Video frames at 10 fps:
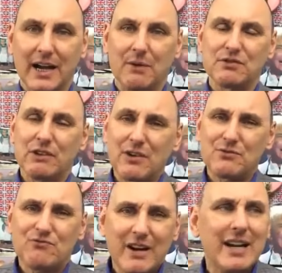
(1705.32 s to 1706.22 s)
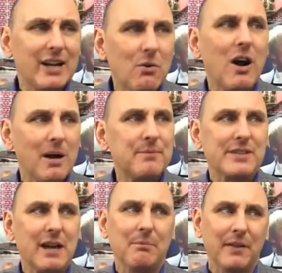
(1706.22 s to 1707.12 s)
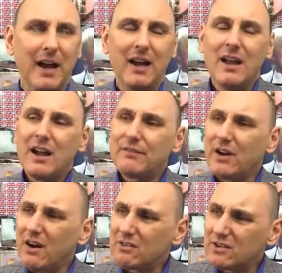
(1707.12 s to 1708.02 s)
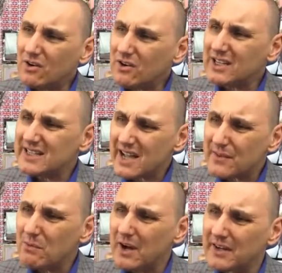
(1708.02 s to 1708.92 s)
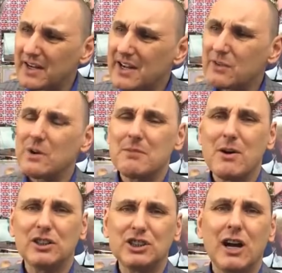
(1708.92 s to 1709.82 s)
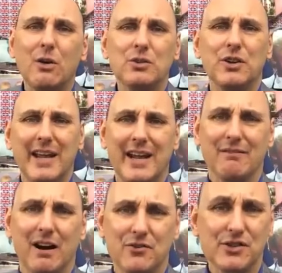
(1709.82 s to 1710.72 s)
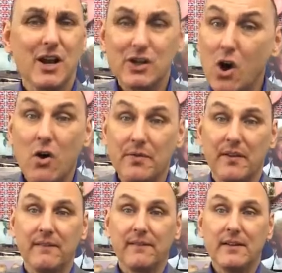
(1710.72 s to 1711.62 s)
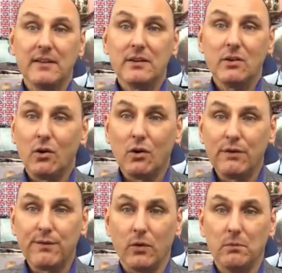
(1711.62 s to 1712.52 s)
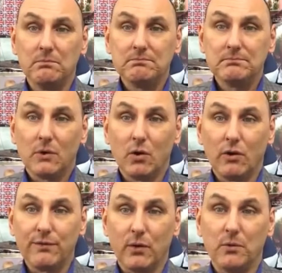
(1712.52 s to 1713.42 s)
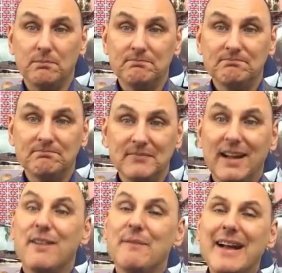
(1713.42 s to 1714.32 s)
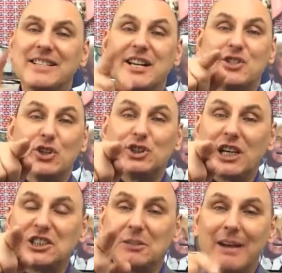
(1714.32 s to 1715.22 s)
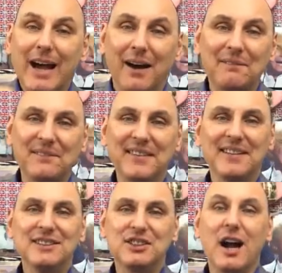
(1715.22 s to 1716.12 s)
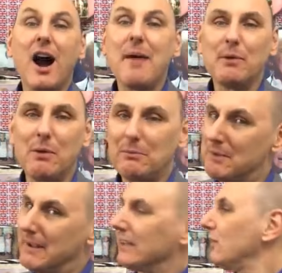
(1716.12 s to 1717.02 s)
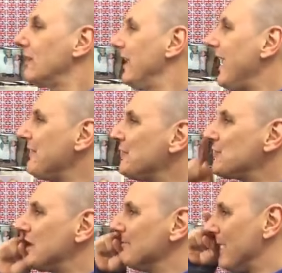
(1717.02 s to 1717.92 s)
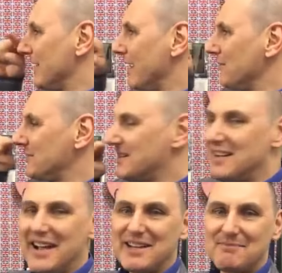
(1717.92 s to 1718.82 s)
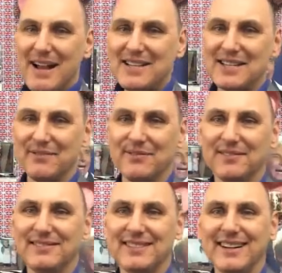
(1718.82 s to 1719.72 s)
today. I was I was really quite upset by that. I thought, oh God, another one, another one of my childhood heroes gone. Awful, awful. Vectis, you shut your mouth. So I'm the one with a big look. At, have you seen my nose? It's massive.